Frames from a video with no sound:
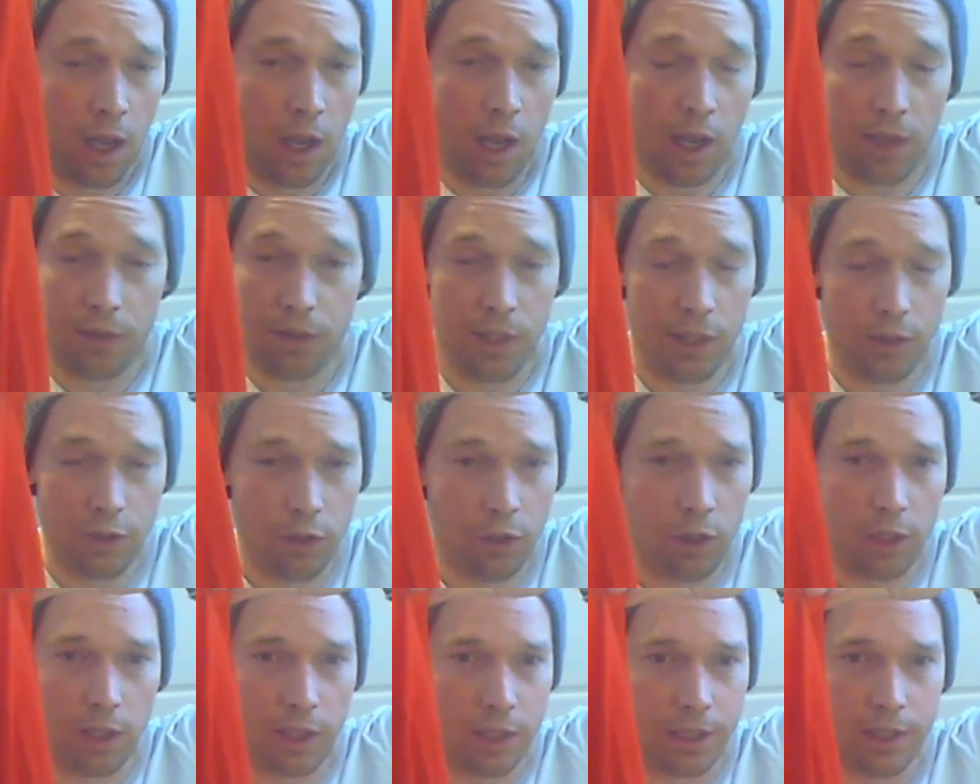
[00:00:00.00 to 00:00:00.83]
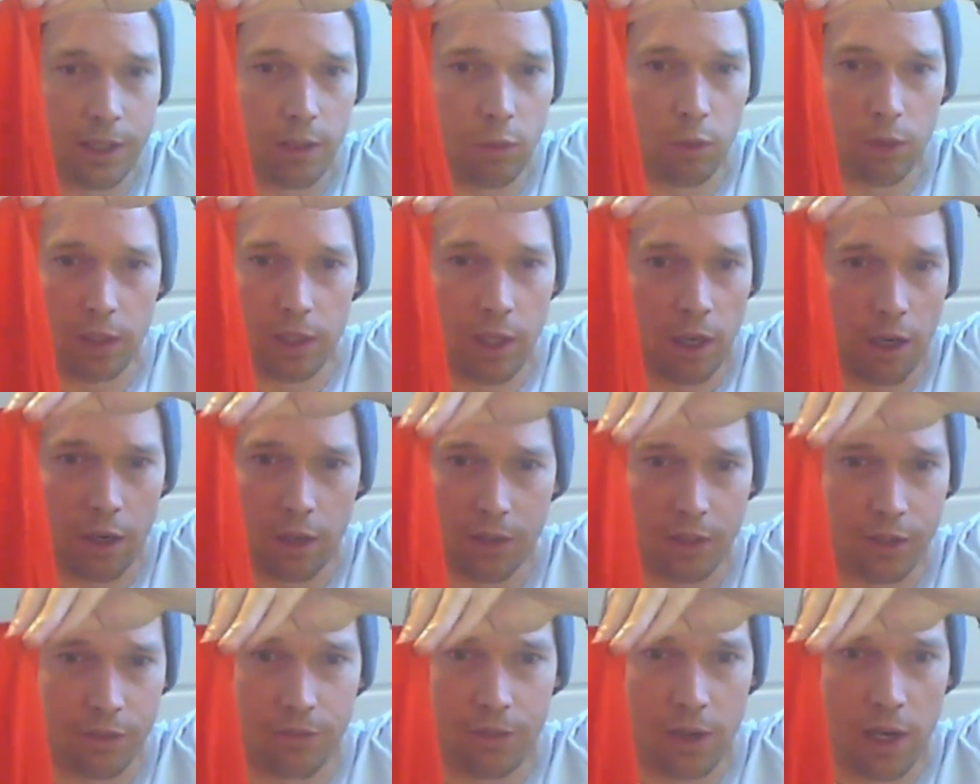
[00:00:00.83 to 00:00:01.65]
these are honestly really
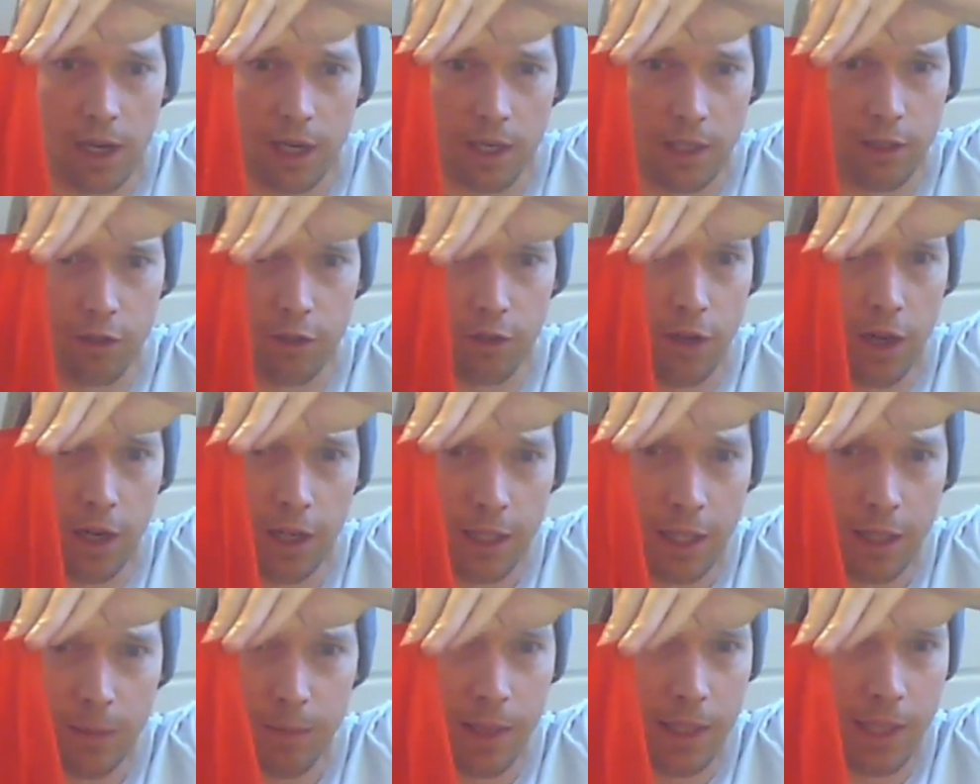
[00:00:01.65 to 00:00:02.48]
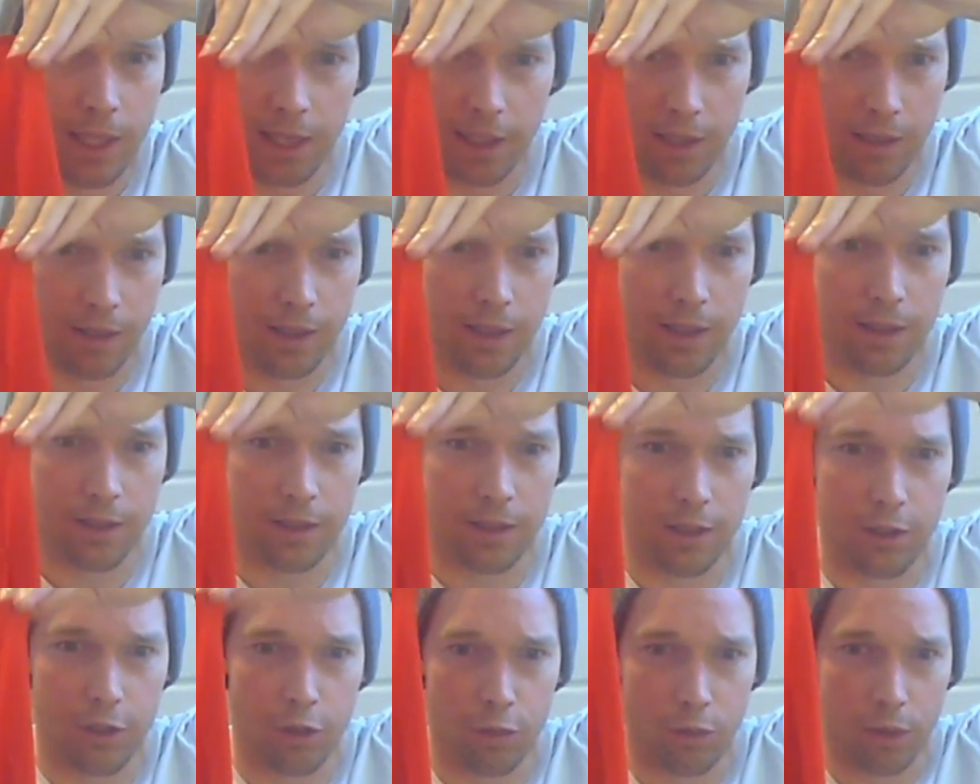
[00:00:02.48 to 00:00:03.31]
hard to find. You're not going to be getting these
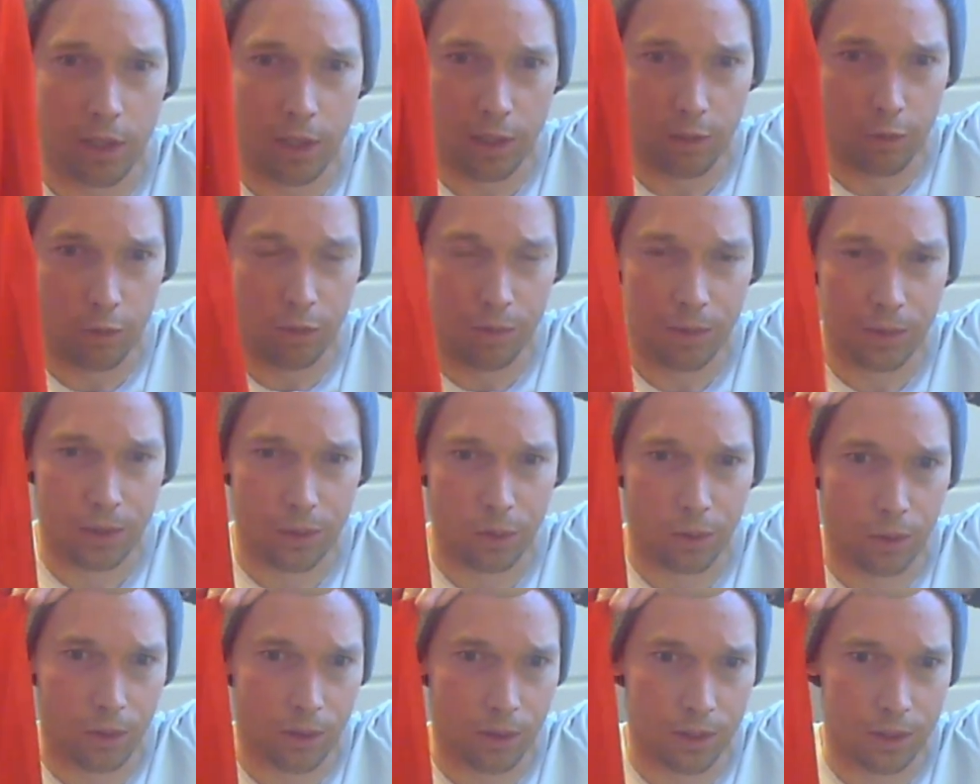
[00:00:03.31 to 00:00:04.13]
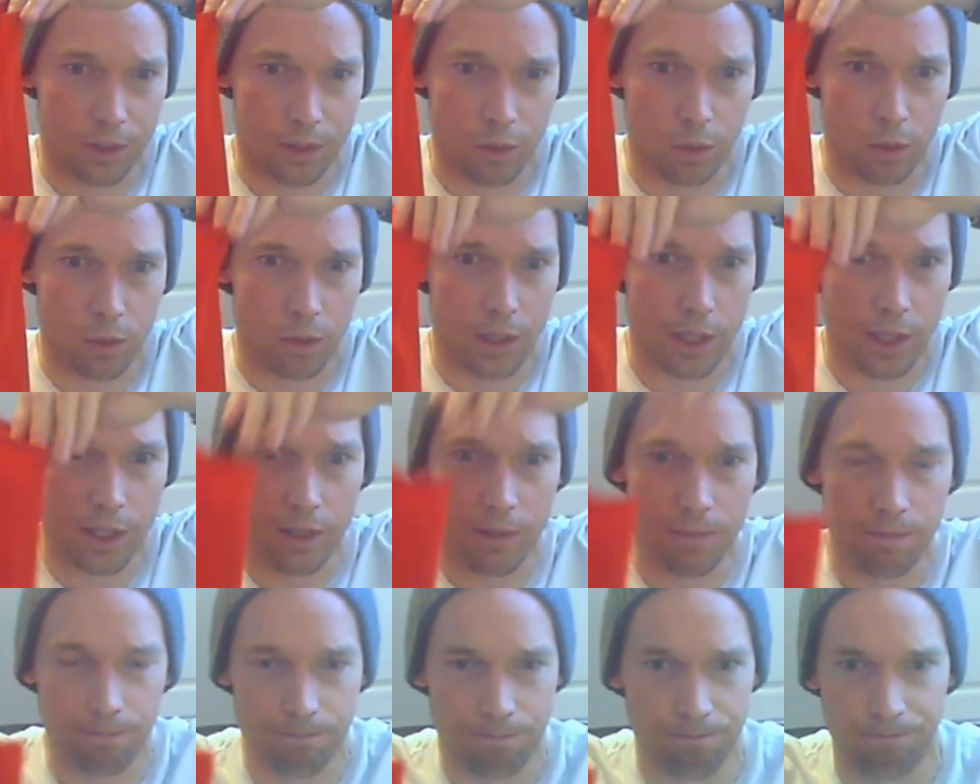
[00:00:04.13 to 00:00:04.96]
in your running room stores or
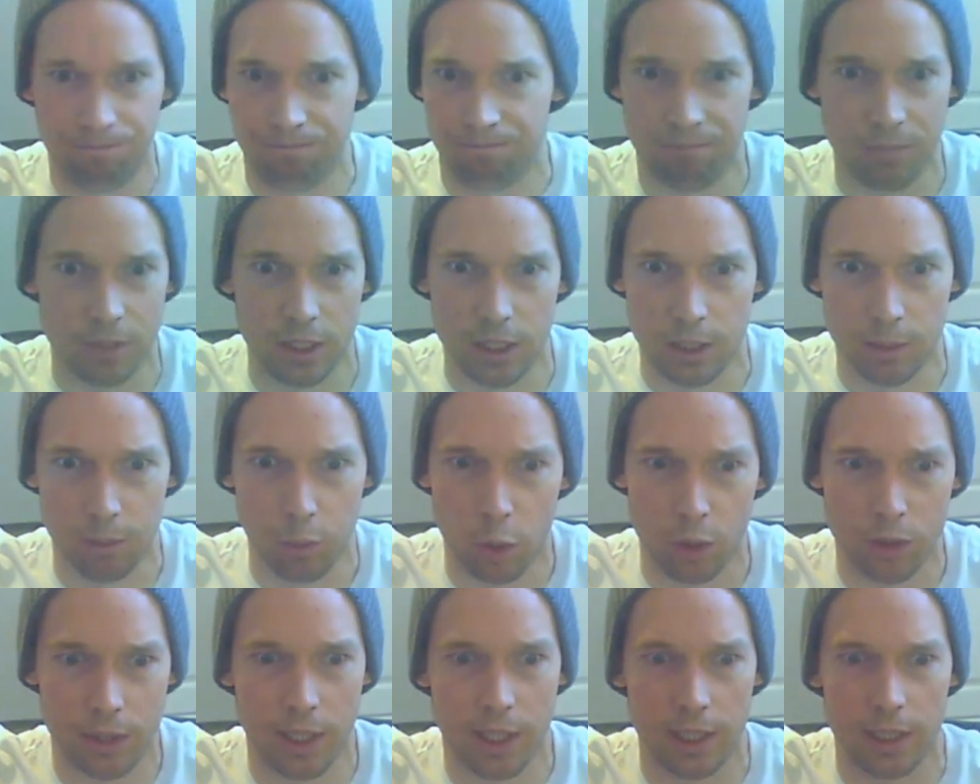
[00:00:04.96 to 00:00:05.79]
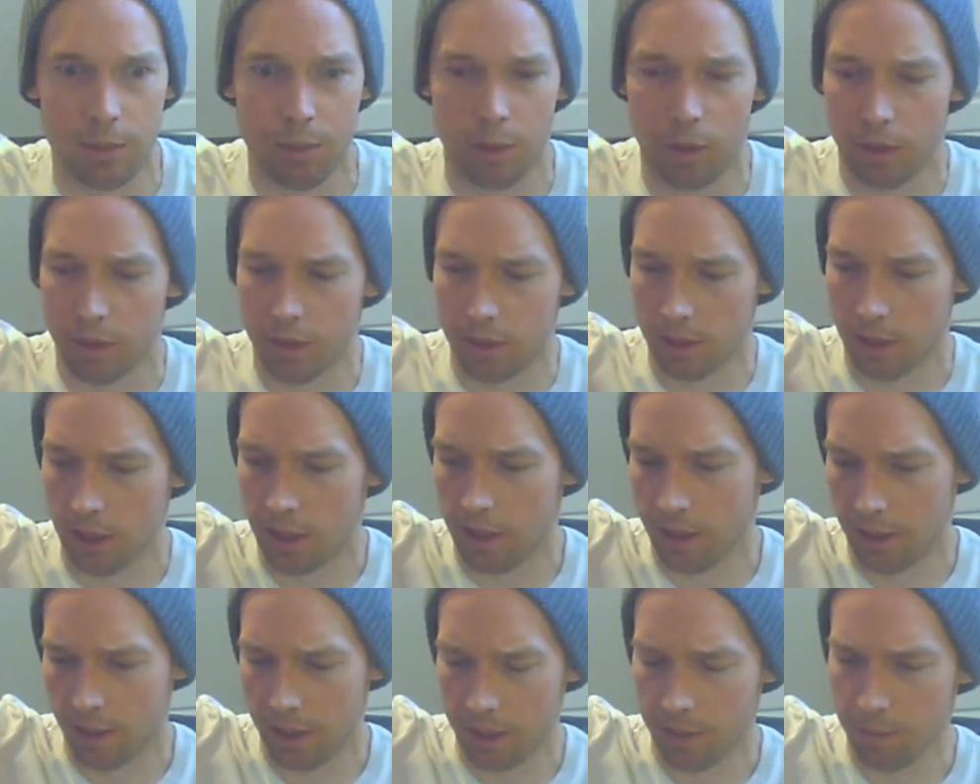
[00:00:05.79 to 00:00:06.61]
in sports experts kind
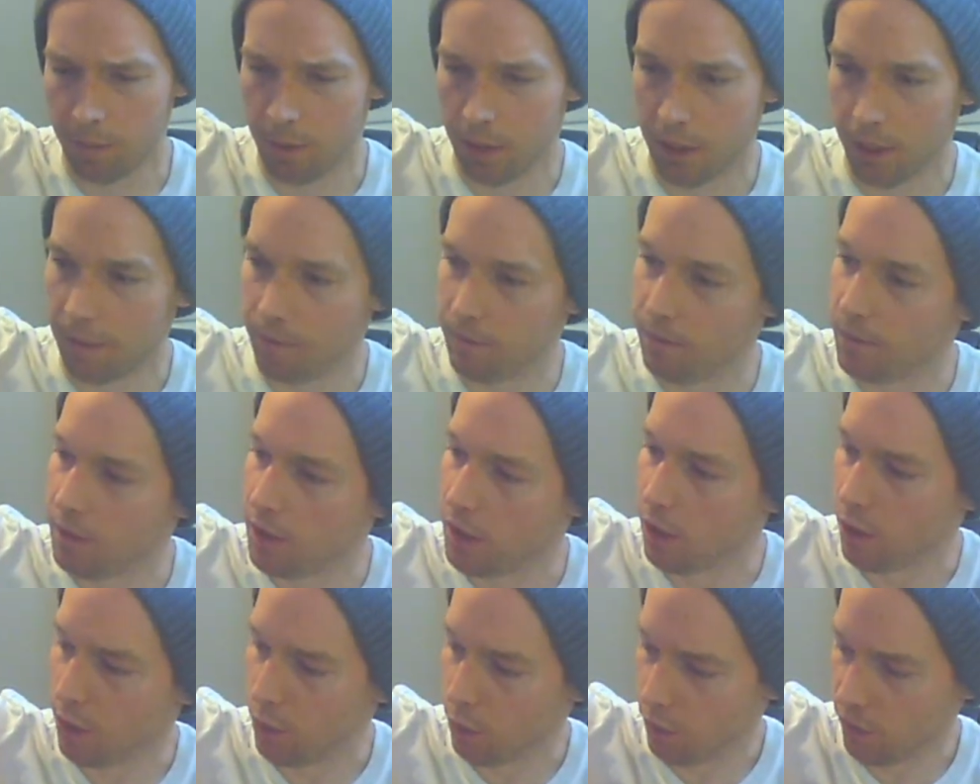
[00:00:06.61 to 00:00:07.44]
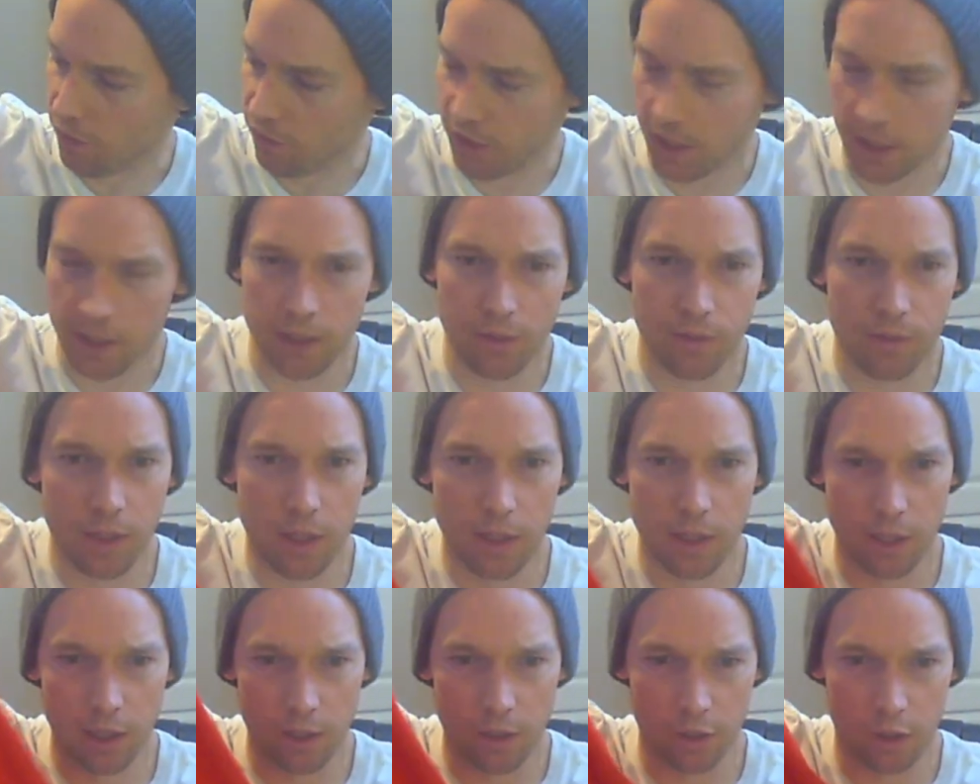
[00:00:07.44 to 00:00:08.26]
of thing, but the reflective
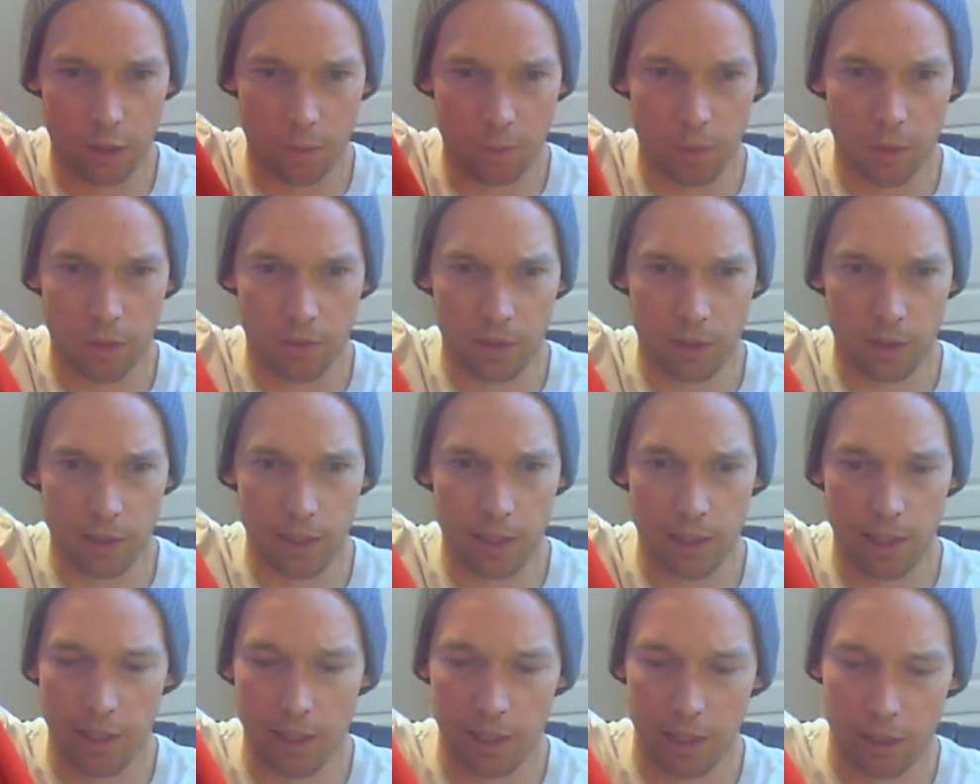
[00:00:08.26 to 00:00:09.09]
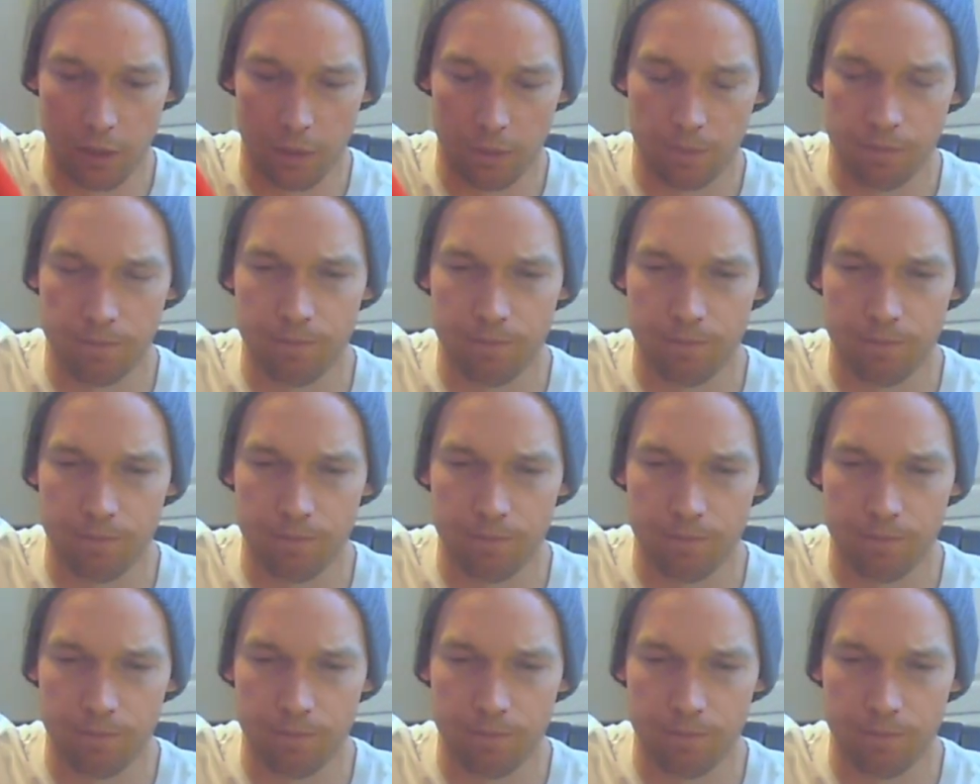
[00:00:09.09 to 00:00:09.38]
details are perfectly laid out.